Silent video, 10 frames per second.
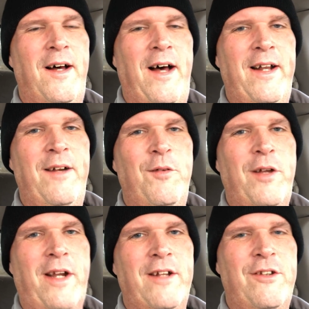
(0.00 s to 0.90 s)
didn't really
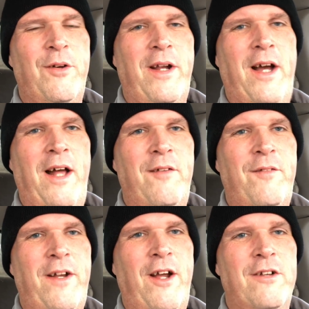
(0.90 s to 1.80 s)
get to do any hunting
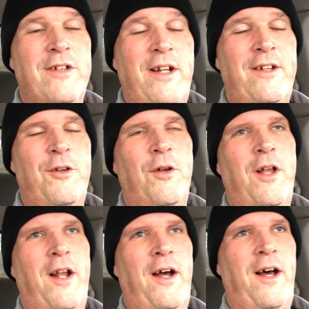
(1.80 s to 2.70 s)
videos. I didn't do a
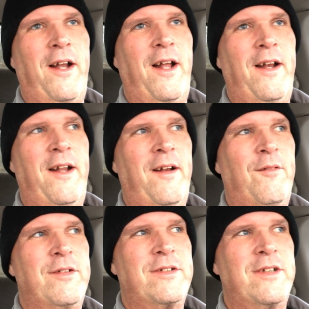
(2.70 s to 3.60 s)
lot of hunting. It
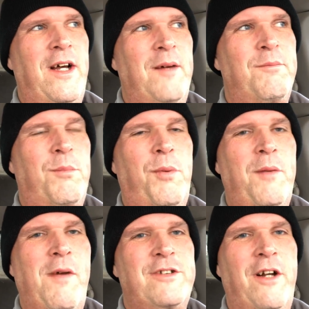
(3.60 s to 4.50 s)
was pretty
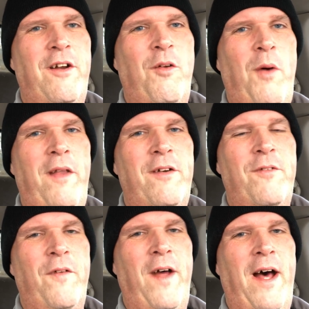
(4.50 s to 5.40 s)
much under the weather
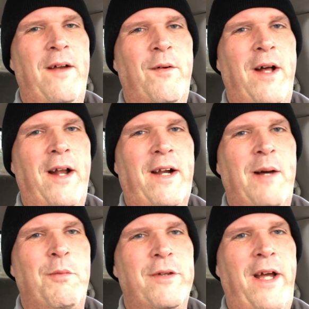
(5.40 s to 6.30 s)
for that. I went out a
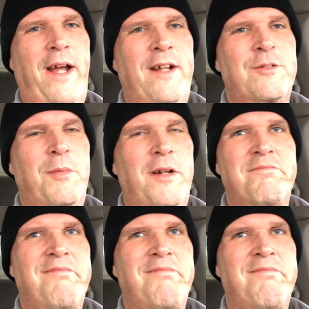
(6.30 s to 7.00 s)
couple days, but